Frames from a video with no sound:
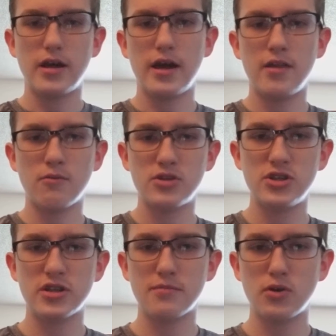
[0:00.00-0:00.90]
And then once you
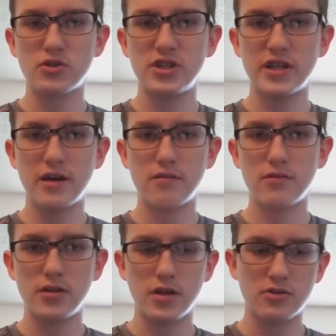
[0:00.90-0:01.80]
get the motion down,
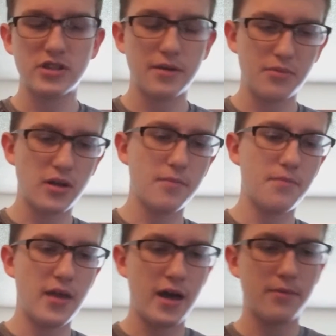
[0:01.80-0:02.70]
step it up,
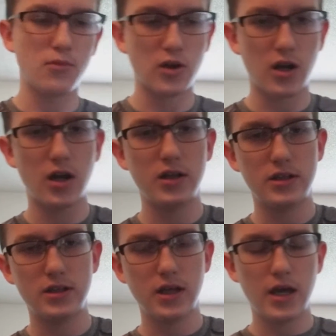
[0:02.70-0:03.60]
add more
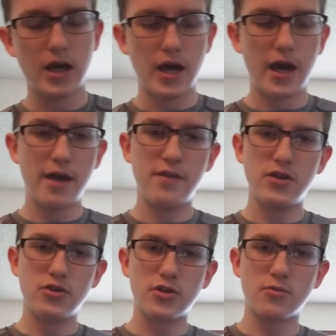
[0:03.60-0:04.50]
cards, and then
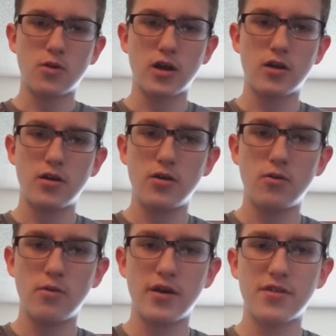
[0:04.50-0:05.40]
you can work
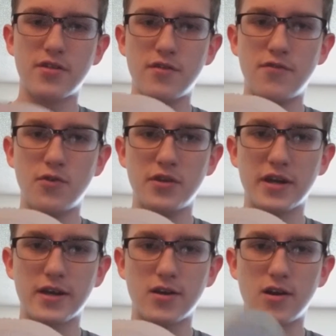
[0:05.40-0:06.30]
with a full deck
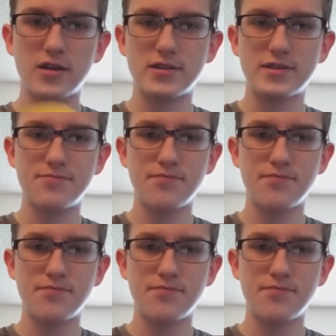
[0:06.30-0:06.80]
of cards.